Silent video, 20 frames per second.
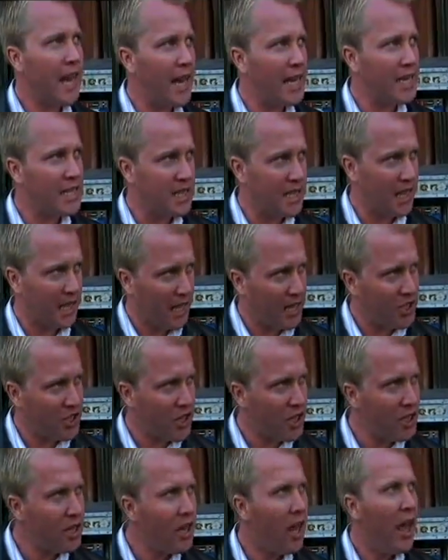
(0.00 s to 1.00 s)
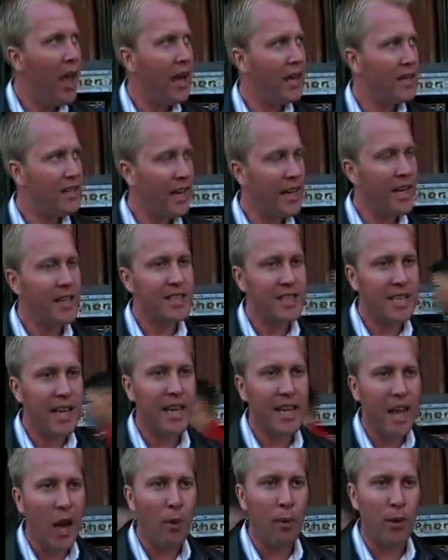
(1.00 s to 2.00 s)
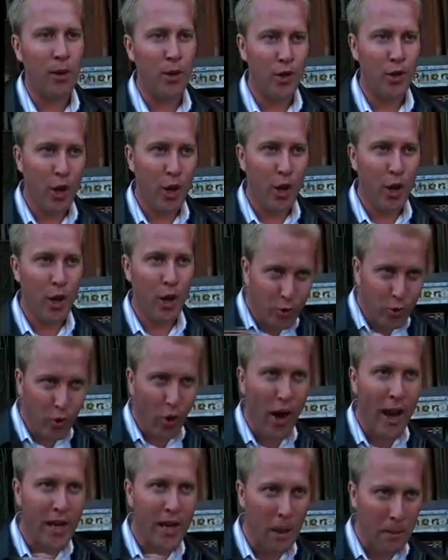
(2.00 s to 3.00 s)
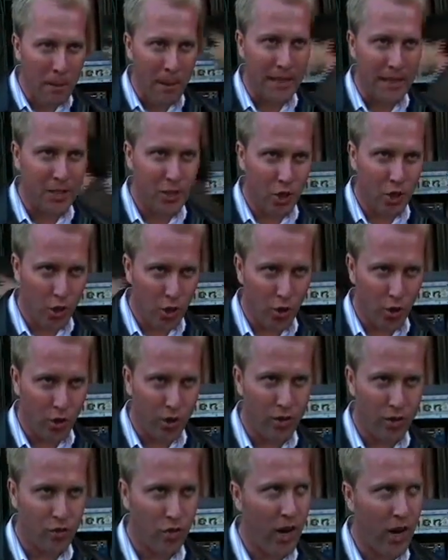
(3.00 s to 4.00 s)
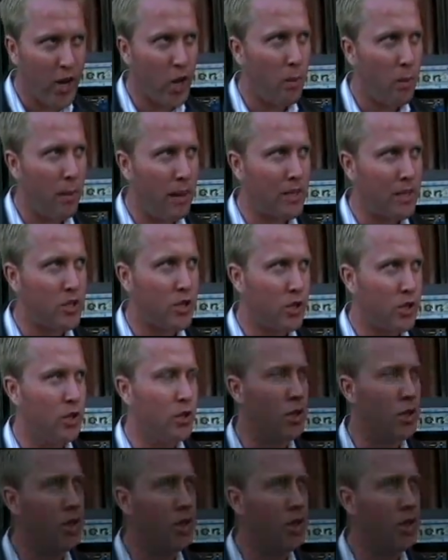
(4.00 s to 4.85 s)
to get into the kitchen and tell her to get going, you know, try your best to cook, try your best to